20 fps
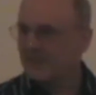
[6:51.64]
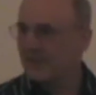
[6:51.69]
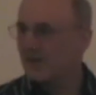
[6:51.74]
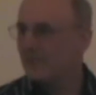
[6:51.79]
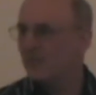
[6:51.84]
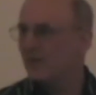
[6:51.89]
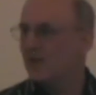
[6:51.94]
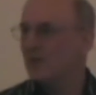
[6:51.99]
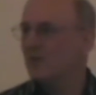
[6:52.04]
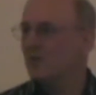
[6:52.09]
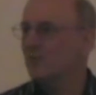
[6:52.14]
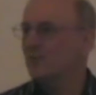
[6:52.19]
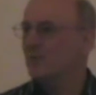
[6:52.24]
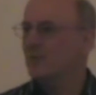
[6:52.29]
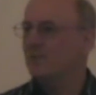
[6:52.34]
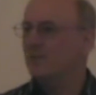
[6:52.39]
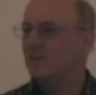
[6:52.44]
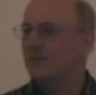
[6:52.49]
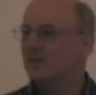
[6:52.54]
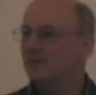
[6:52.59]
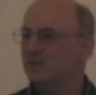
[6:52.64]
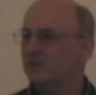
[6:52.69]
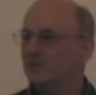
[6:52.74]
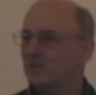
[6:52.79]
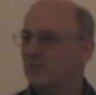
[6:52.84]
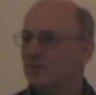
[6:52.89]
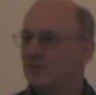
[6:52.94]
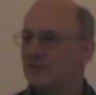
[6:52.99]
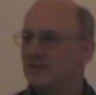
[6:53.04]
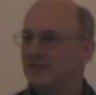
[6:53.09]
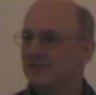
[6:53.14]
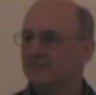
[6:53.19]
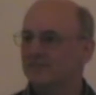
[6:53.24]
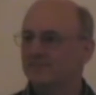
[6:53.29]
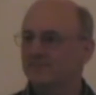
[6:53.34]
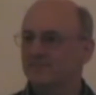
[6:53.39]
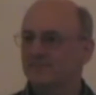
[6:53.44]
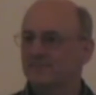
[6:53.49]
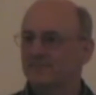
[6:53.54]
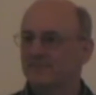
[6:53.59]
couple other people I just want to
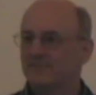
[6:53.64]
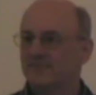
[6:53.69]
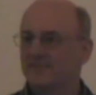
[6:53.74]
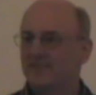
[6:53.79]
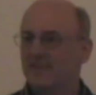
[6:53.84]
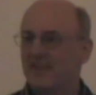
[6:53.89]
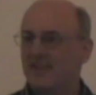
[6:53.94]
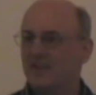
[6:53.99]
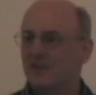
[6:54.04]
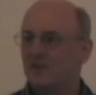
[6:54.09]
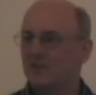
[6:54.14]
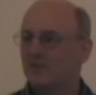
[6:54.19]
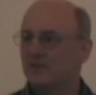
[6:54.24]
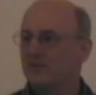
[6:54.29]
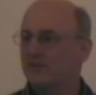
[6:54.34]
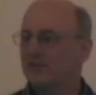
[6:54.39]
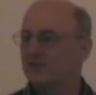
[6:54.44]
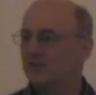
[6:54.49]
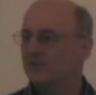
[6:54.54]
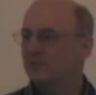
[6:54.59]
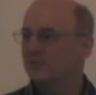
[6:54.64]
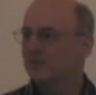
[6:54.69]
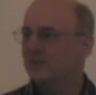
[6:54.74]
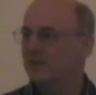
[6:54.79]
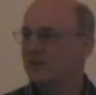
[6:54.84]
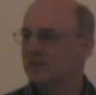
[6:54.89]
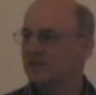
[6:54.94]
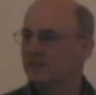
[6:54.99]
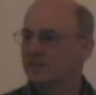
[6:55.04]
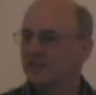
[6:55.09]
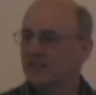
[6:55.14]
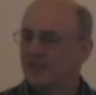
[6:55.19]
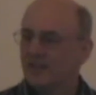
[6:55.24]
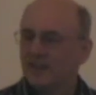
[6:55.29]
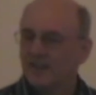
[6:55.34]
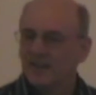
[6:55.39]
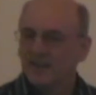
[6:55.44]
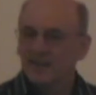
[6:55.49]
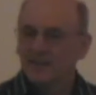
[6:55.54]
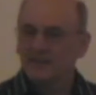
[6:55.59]
thank over the years because,
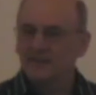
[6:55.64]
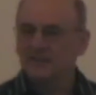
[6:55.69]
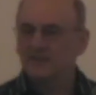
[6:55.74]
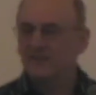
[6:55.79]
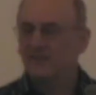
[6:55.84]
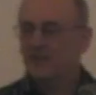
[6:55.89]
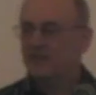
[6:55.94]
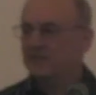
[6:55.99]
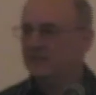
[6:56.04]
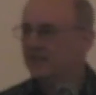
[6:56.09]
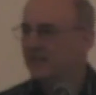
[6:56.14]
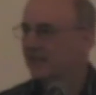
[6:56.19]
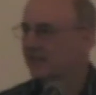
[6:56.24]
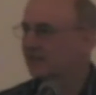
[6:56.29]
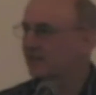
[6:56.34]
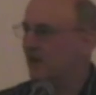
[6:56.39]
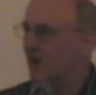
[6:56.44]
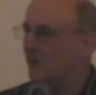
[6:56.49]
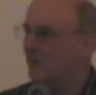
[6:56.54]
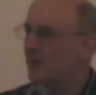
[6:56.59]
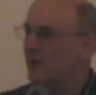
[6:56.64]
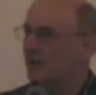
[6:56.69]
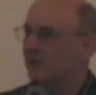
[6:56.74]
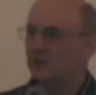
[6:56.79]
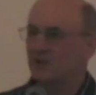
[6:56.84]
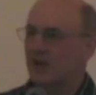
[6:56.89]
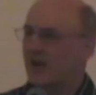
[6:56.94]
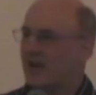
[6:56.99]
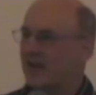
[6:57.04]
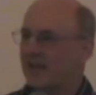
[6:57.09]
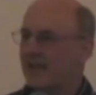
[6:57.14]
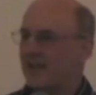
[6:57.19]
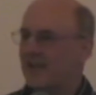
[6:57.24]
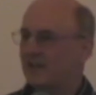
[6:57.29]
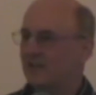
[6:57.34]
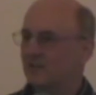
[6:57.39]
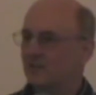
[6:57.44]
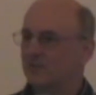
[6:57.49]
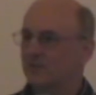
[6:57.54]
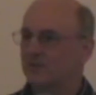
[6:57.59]
let's face it, as Scoutmaster, I
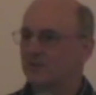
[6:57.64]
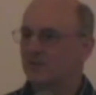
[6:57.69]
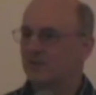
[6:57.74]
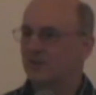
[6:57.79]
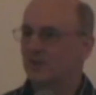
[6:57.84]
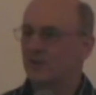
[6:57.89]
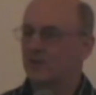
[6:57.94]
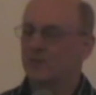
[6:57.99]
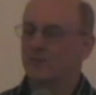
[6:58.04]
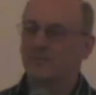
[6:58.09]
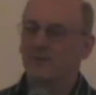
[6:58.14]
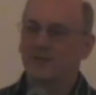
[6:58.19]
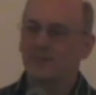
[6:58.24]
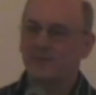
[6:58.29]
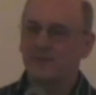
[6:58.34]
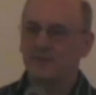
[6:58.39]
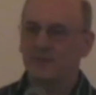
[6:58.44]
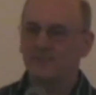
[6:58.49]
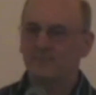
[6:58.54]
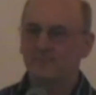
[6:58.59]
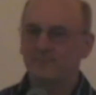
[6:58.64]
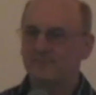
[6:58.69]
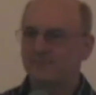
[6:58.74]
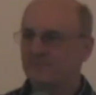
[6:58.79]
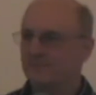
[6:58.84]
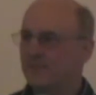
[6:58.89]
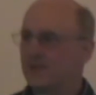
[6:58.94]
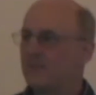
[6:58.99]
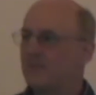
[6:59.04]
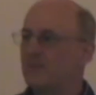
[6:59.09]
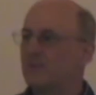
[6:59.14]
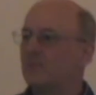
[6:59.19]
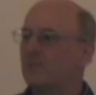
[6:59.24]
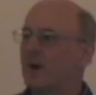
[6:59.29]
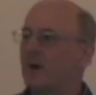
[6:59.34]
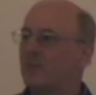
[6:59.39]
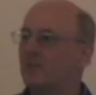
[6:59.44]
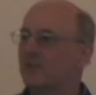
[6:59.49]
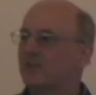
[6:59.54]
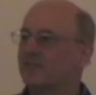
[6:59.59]
can't do this alone. Maybe the
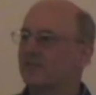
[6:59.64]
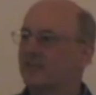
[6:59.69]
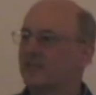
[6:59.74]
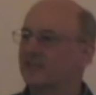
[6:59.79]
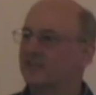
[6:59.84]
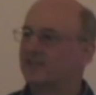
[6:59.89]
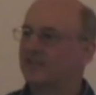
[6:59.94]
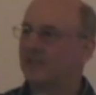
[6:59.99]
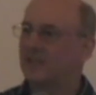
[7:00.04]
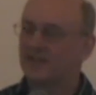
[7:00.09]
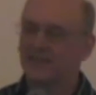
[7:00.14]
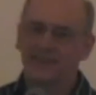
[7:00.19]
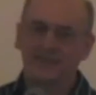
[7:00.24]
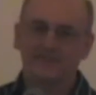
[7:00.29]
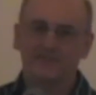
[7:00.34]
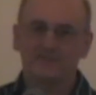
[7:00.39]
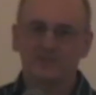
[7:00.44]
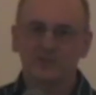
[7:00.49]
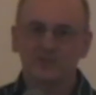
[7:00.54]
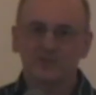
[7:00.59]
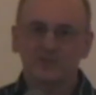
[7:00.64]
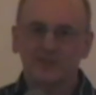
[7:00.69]
public thinks that if you're